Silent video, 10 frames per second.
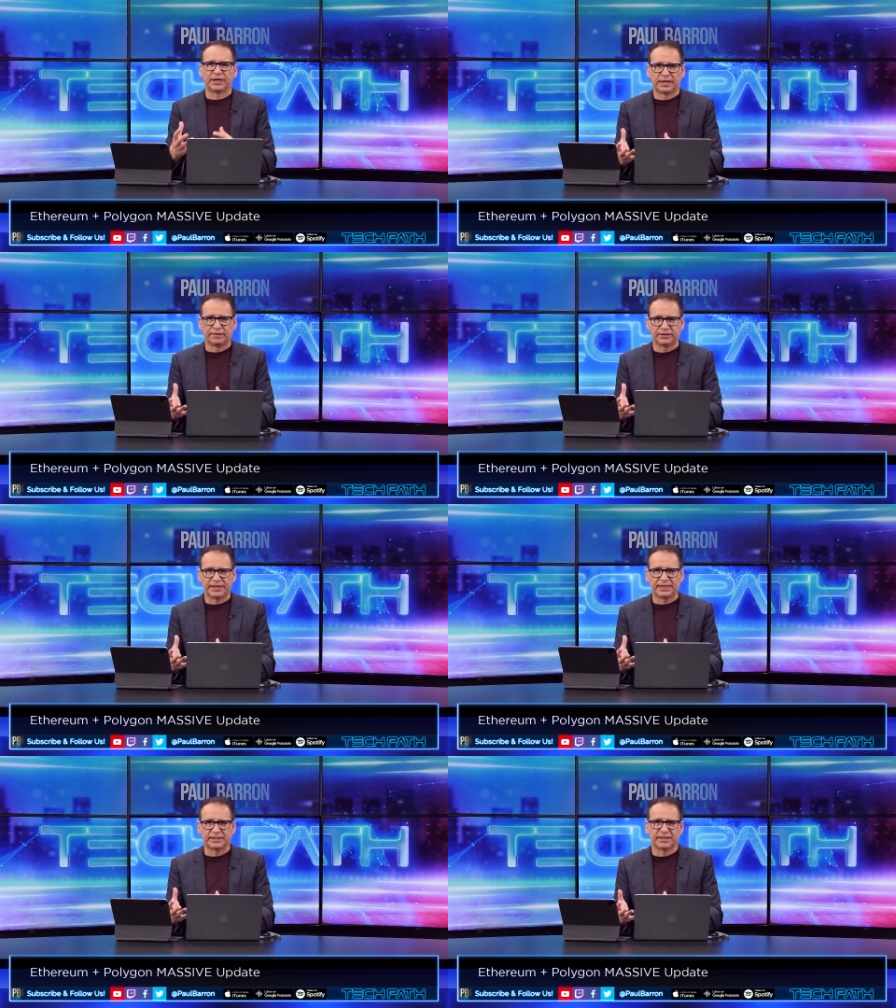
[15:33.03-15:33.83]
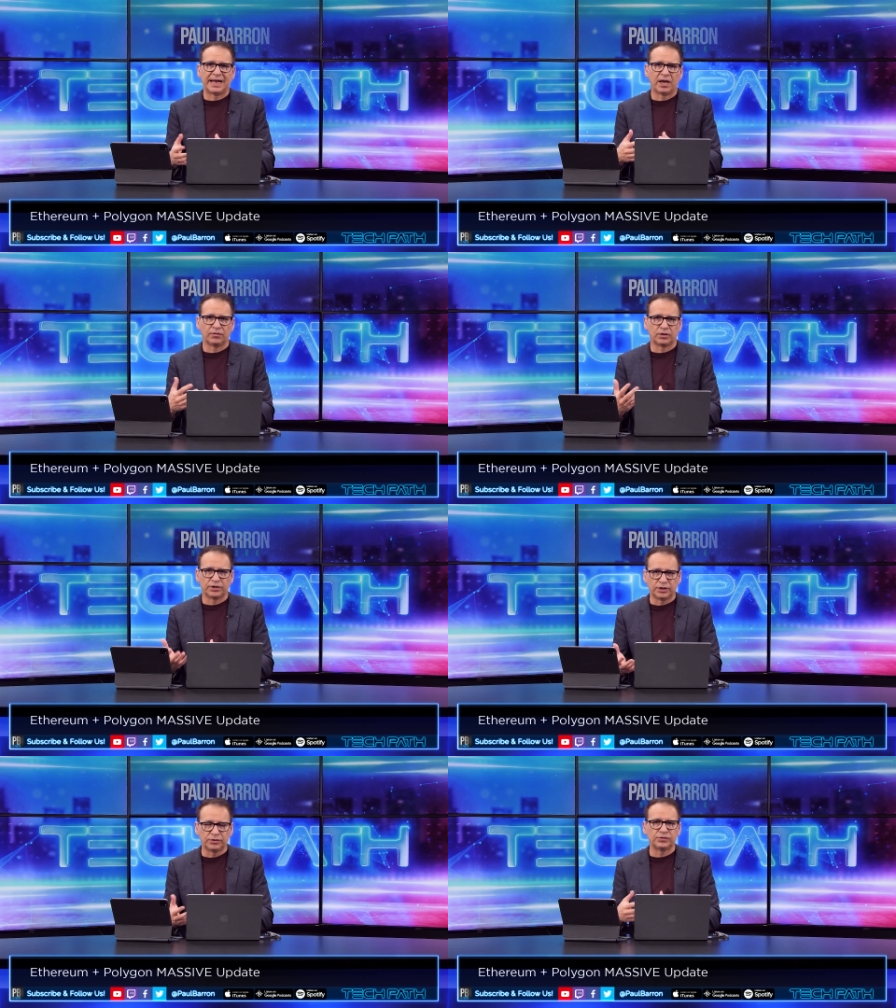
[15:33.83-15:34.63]
NFTs and how they're
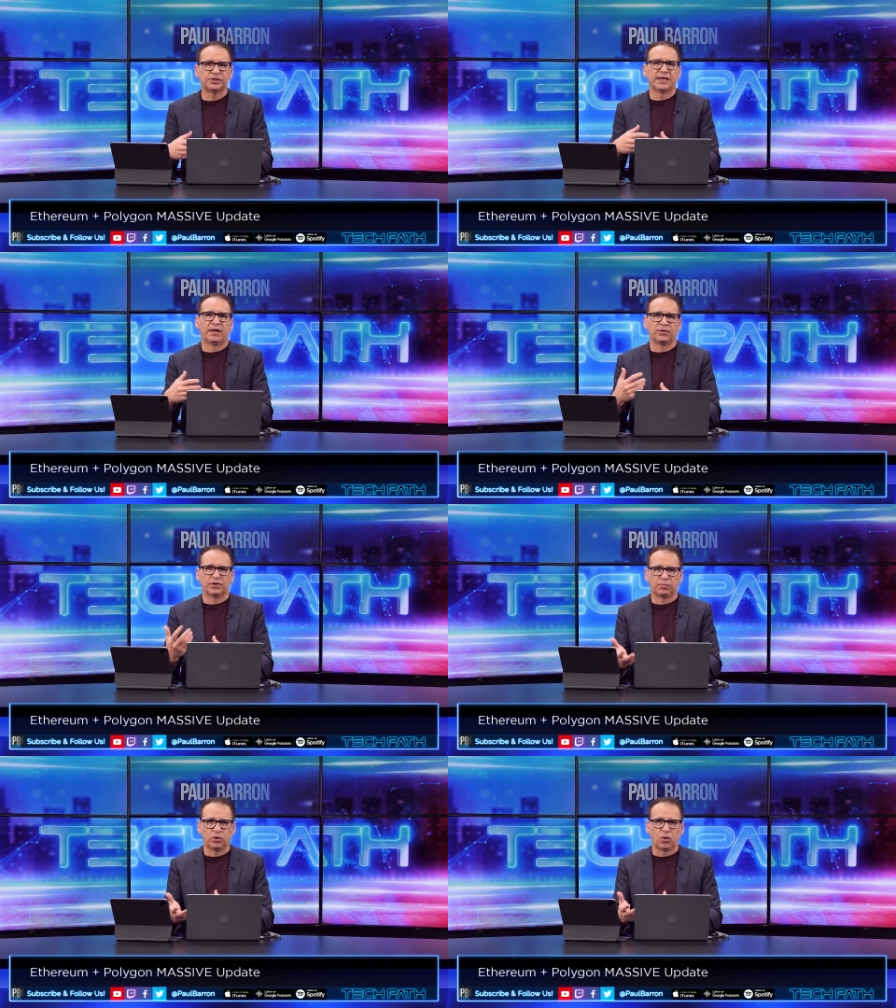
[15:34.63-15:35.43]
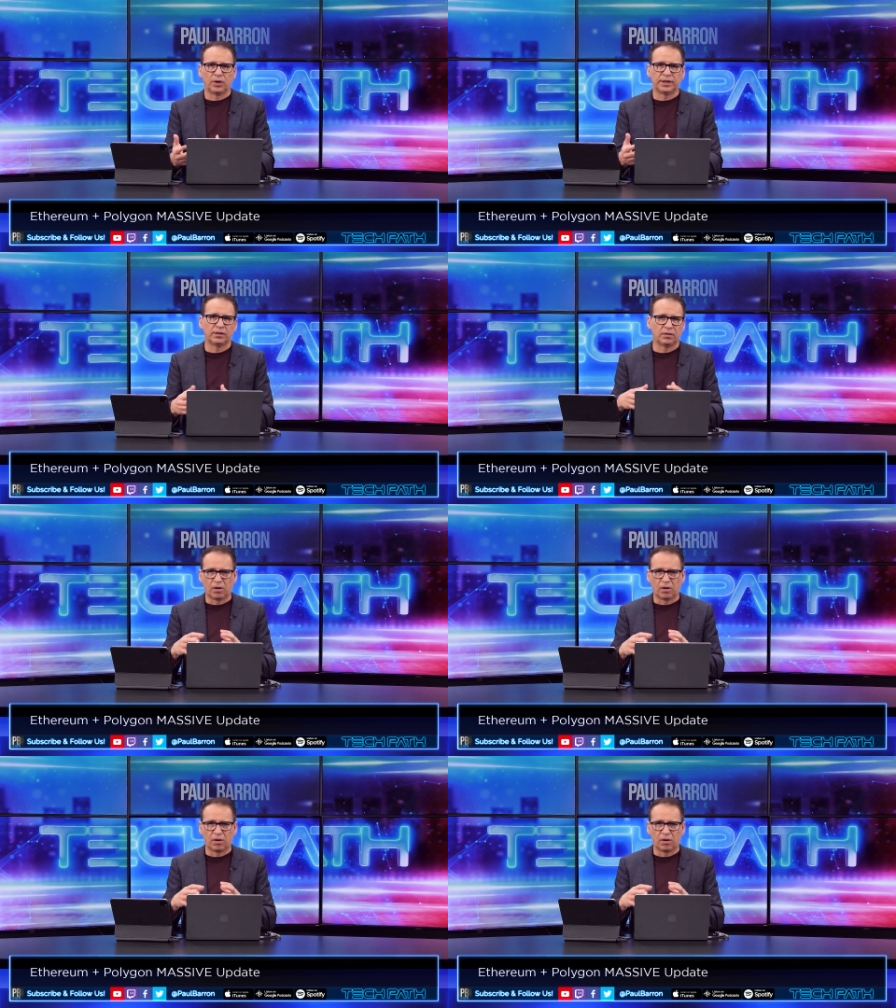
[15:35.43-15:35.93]
used, how they're deployed,